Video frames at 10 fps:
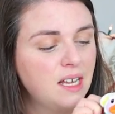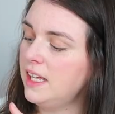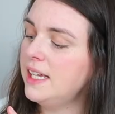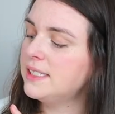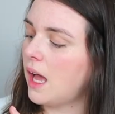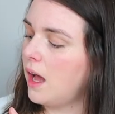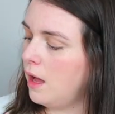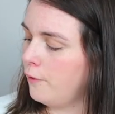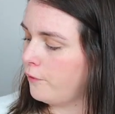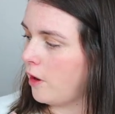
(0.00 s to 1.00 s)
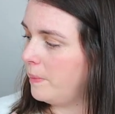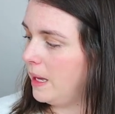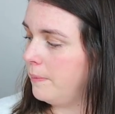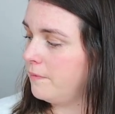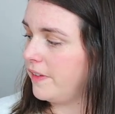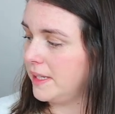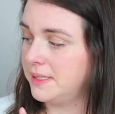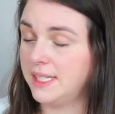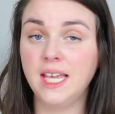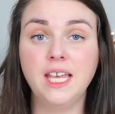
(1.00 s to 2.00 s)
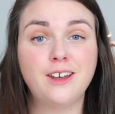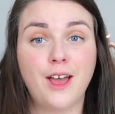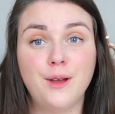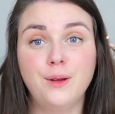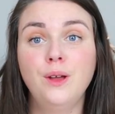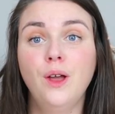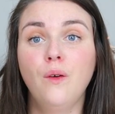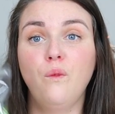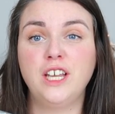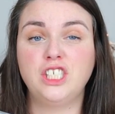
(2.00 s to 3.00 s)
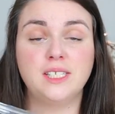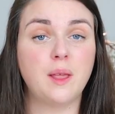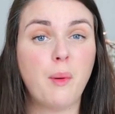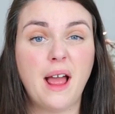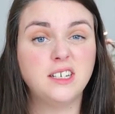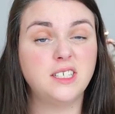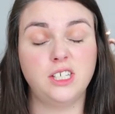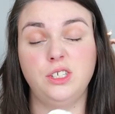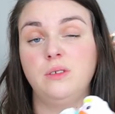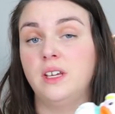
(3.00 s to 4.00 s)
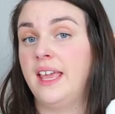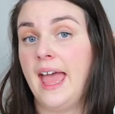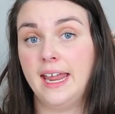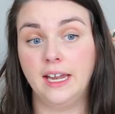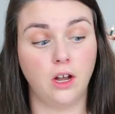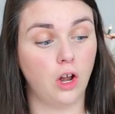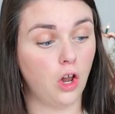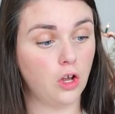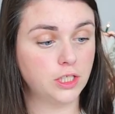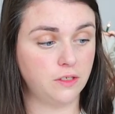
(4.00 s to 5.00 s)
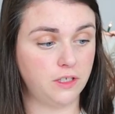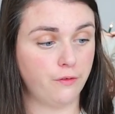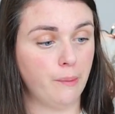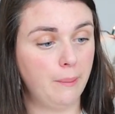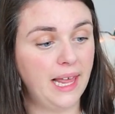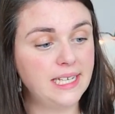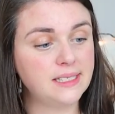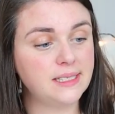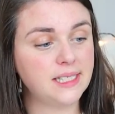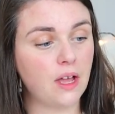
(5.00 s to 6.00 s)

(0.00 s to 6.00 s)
These are from Infantino, which is a brand that you can get in lots of different places.